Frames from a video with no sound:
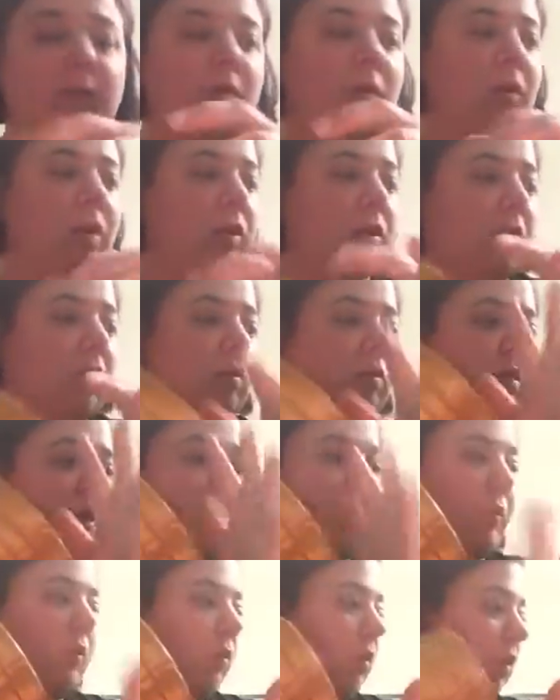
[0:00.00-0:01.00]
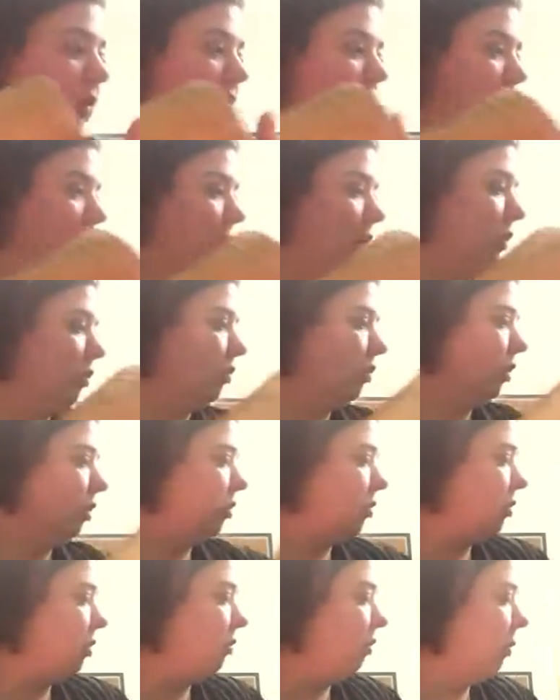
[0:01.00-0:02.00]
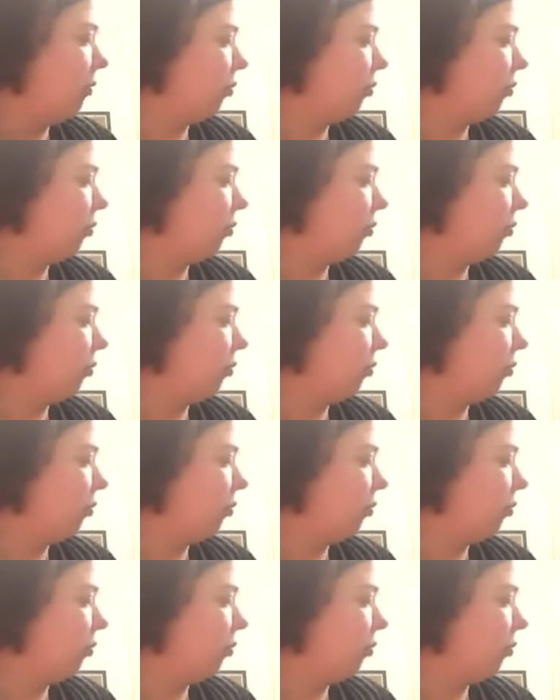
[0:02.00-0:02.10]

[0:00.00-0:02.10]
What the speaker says: what I did was I poured those into my